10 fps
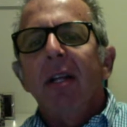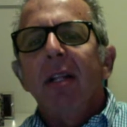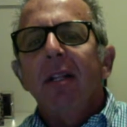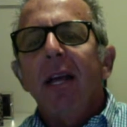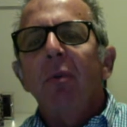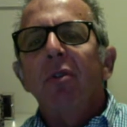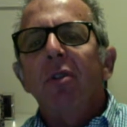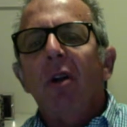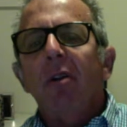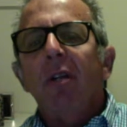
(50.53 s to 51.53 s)
they will
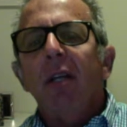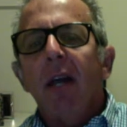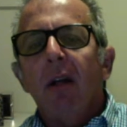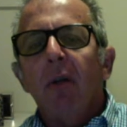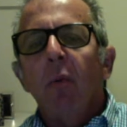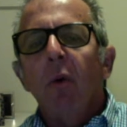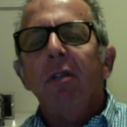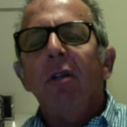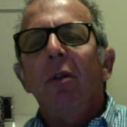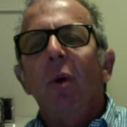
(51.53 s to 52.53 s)
start to yell.
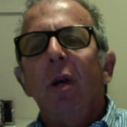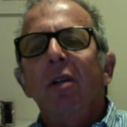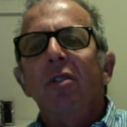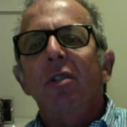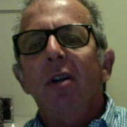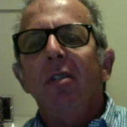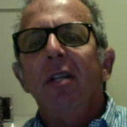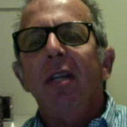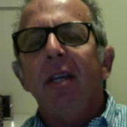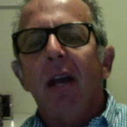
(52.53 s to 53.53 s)
Once a lawyer starts
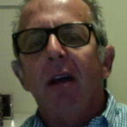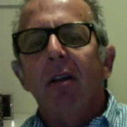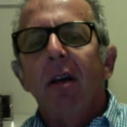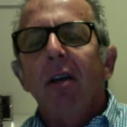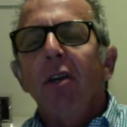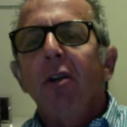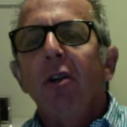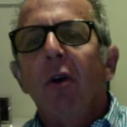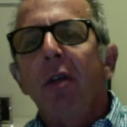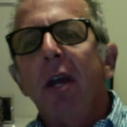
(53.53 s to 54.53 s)
to yell, you
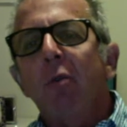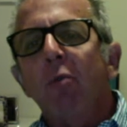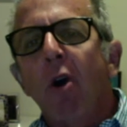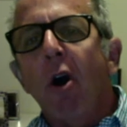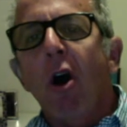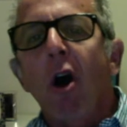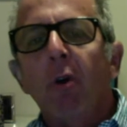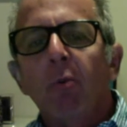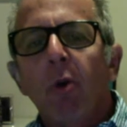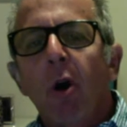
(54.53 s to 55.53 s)
know they are
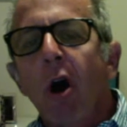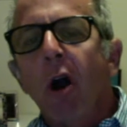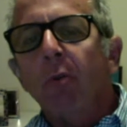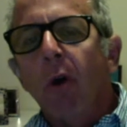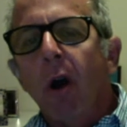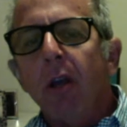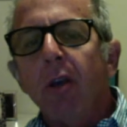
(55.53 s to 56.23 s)
wrong, wrong, wrong.